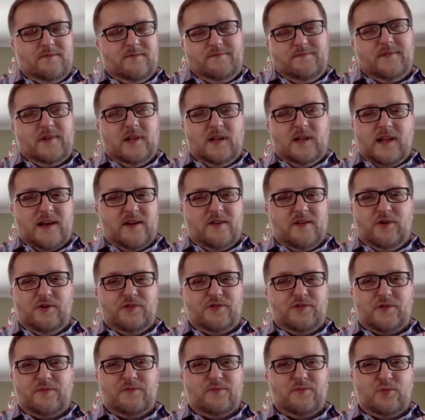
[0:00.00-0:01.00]
a lot of those
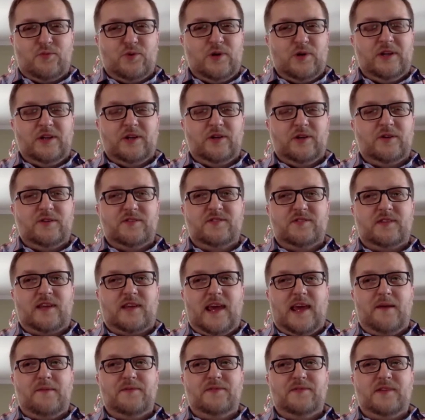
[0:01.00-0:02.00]
are really good
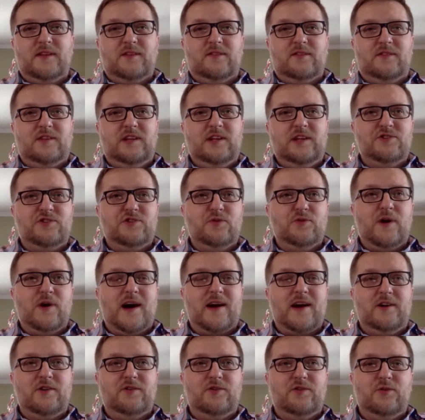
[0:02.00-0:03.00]
scams that teach you how
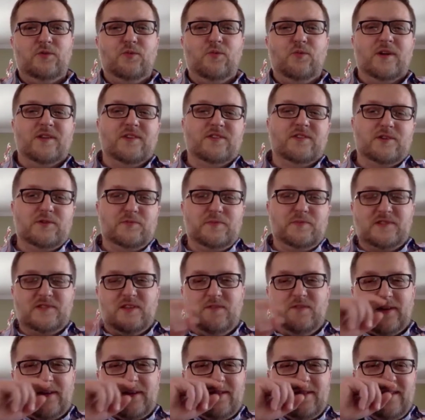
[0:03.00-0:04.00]
to do one
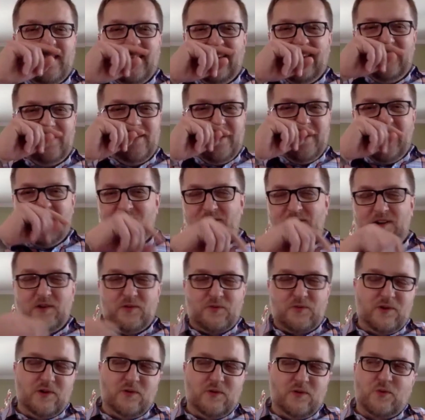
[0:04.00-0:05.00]
specific thing and don't have any
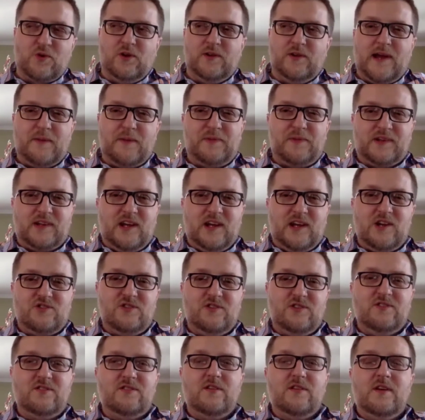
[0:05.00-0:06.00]
real world
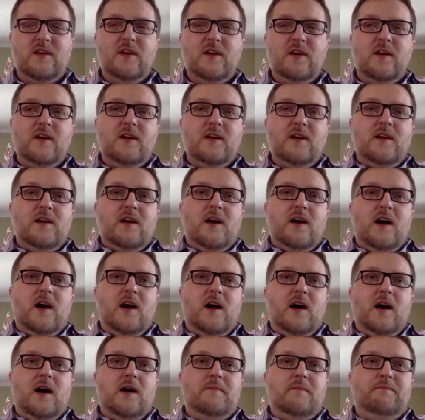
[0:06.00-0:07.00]
applications.
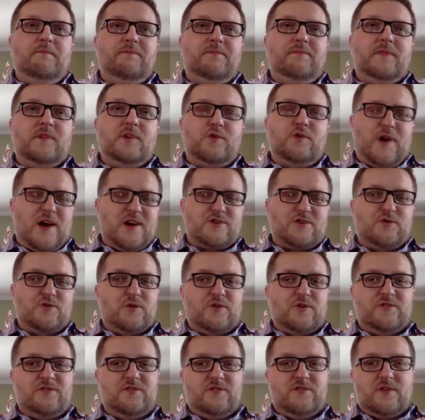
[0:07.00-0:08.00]
Crash
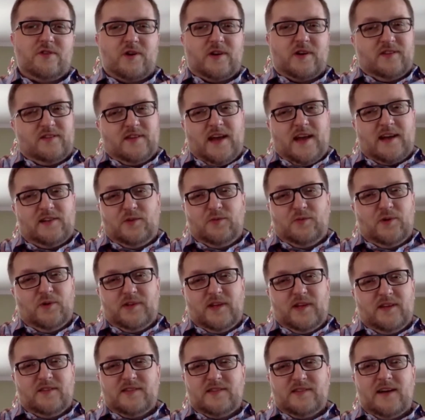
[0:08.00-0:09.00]
courses are exactly what
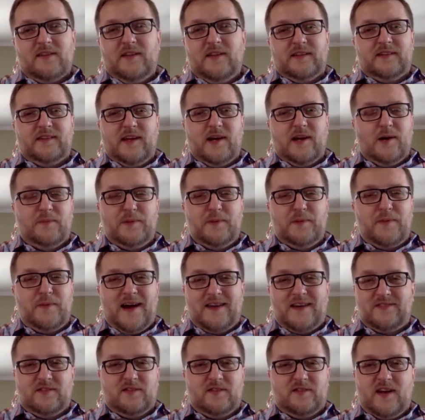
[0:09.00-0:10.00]
they sound help you
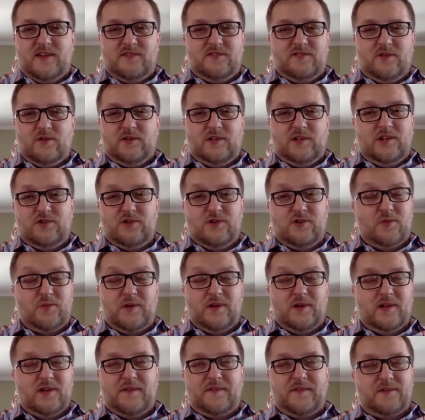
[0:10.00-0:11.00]
pass a test. They don't get you to
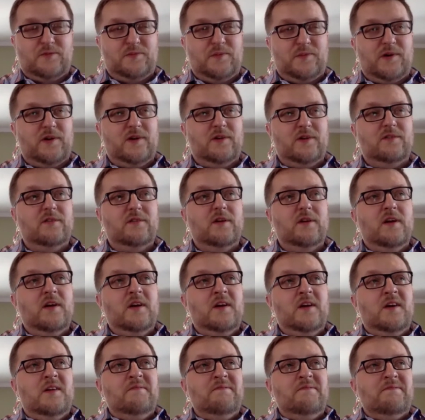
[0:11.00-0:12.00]
real life experience.
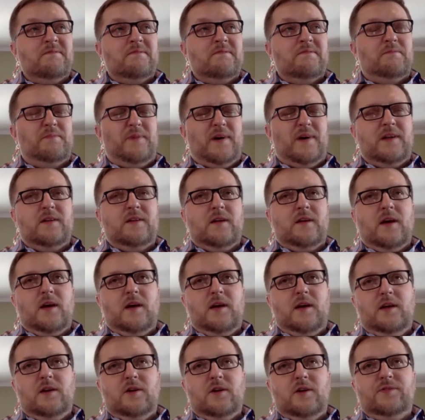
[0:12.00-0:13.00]
But,
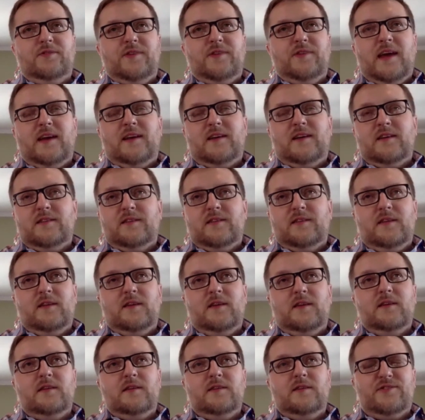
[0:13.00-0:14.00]

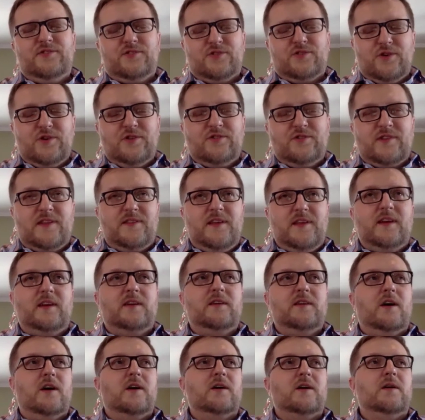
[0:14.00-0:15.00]
certs, I think,
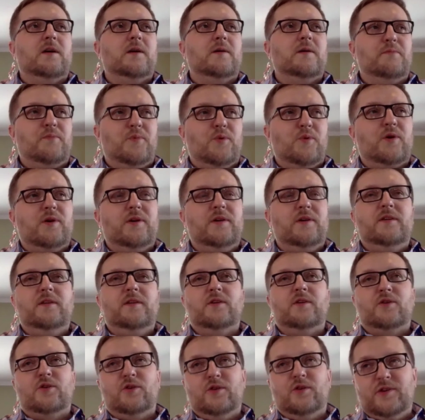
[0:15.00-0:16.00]
are important the
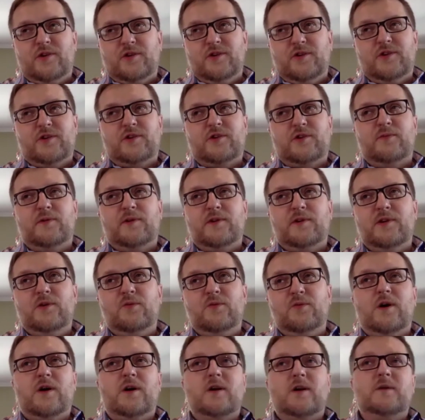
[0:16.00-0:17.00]
earlier in your career you
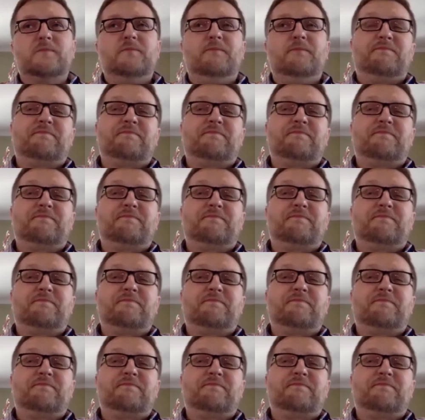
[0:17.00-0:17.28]
are.